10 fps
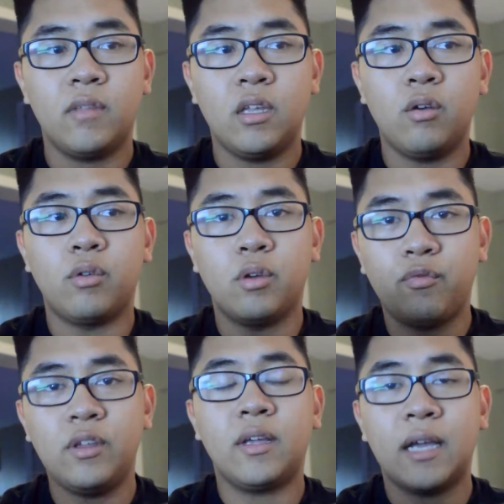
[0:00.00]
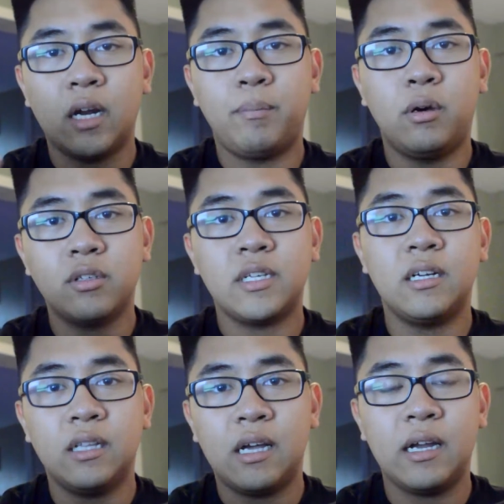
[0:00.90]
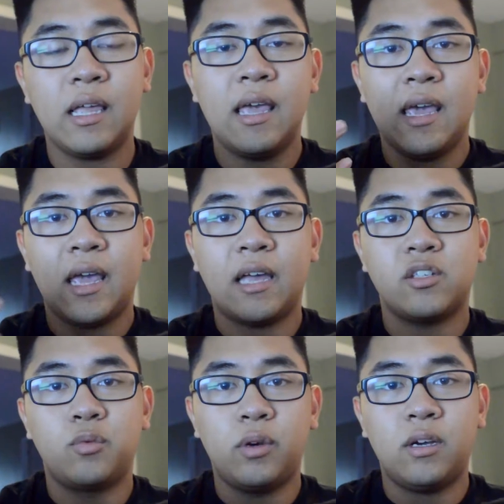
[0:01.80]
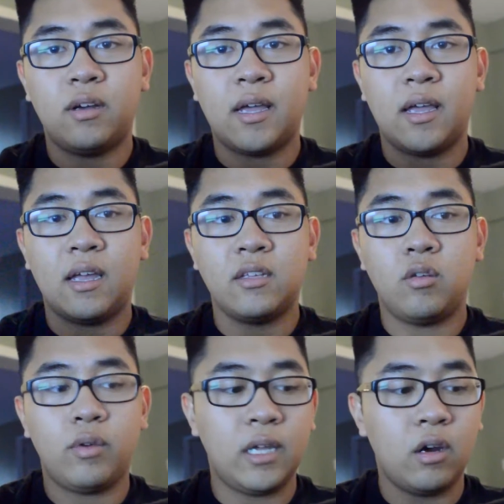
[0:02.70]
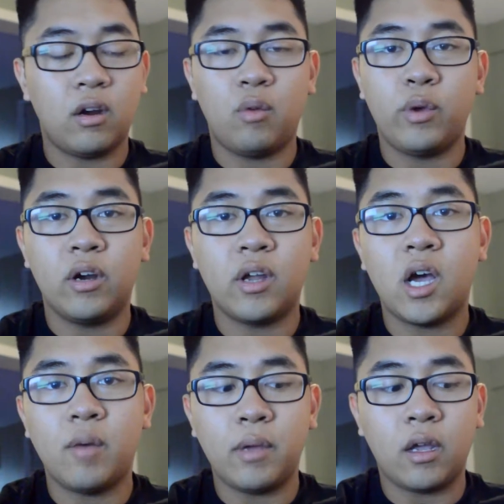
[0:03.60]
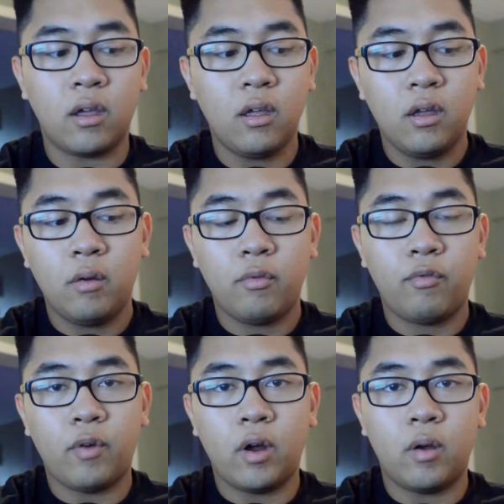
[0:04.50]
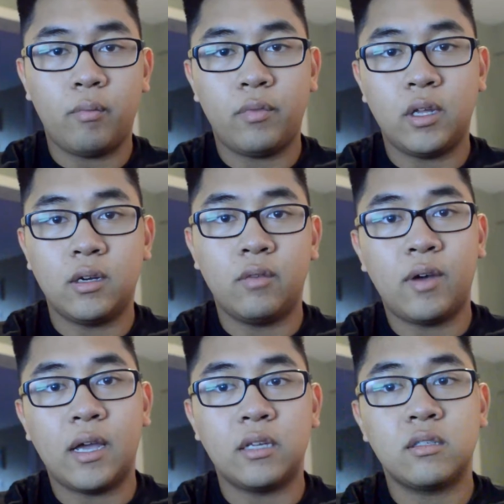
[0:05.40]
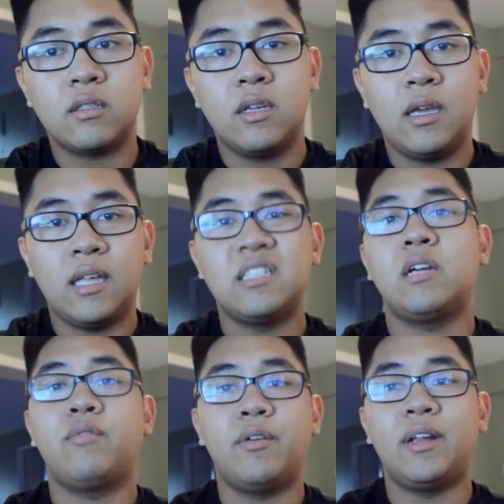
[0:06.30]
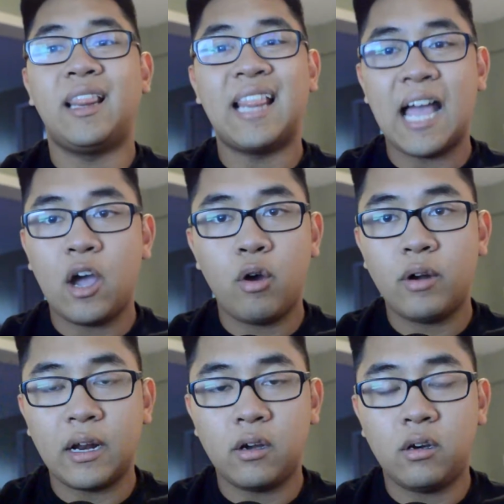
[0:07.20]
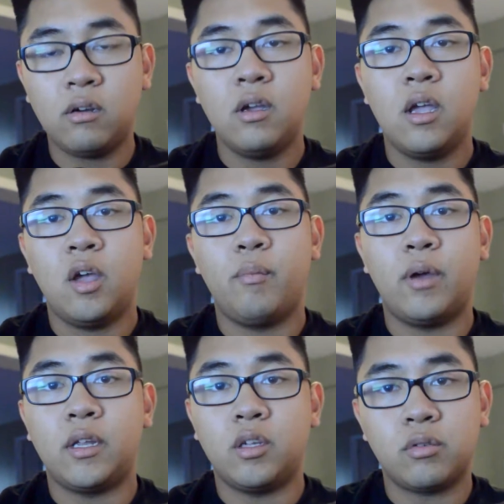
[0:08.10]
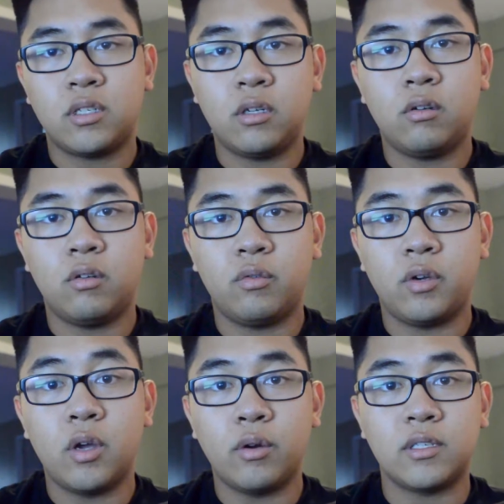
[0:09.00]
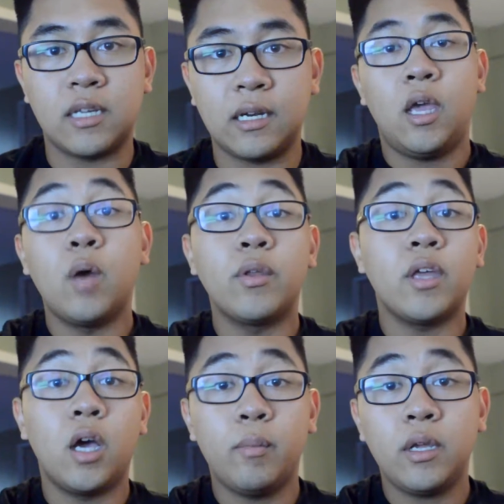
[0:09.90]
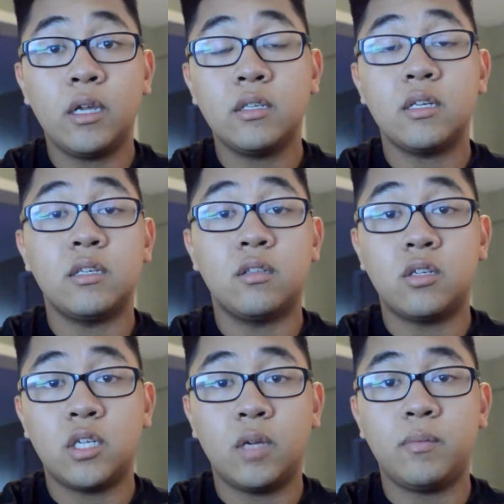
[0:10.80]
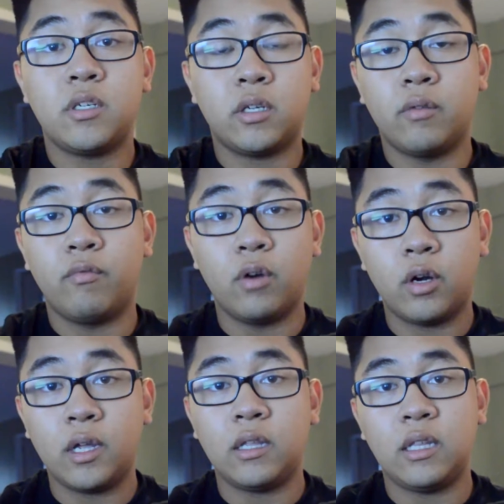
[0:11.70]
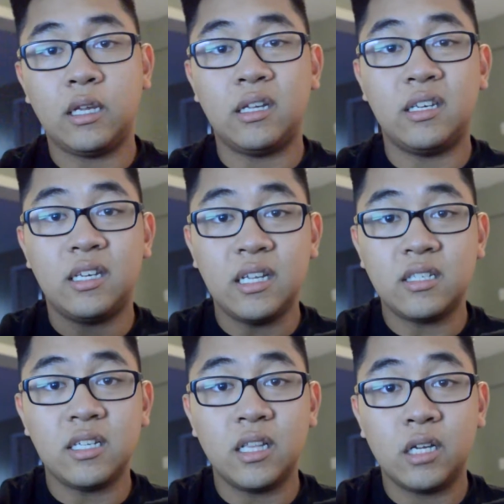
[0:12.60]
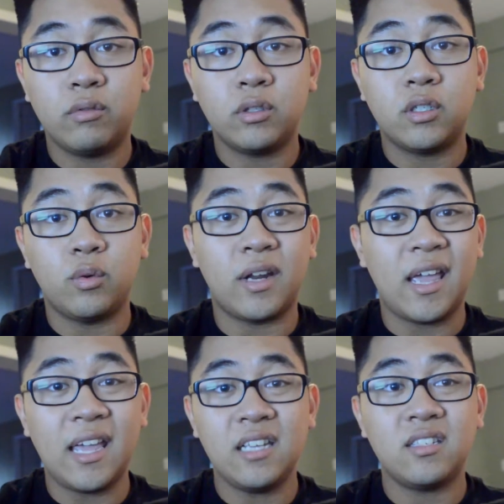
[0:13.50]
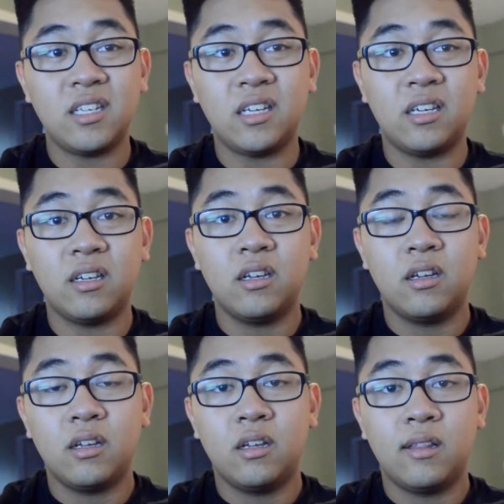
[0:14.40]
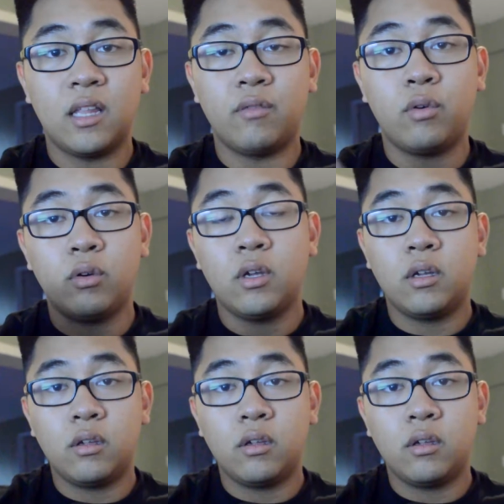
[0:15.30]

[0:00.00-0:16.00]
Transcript: You'll feel it kind of pulsate a lot, as well as you'll hear a weird humming from the device. It's not very loud at all, but you'll still notice it. And what the humming is the chip converting the DC level to an AC level,